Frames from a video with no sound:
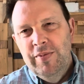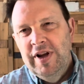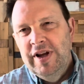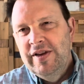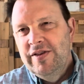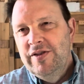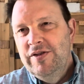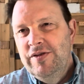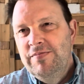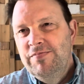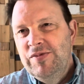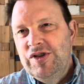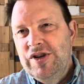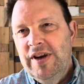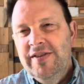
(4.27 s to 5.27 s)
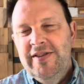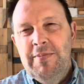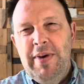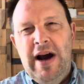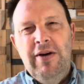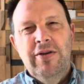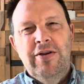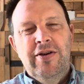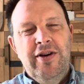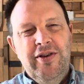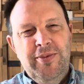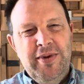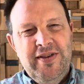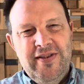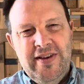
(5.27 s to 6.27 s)
It's just about
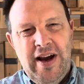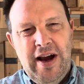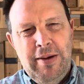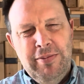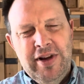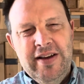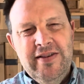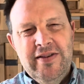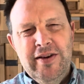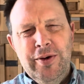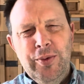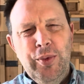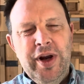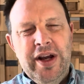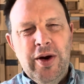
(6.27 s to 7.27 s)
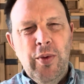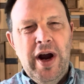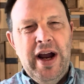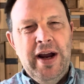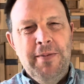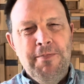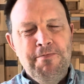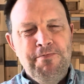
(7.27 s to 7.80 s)
Christmas time, less than a week away.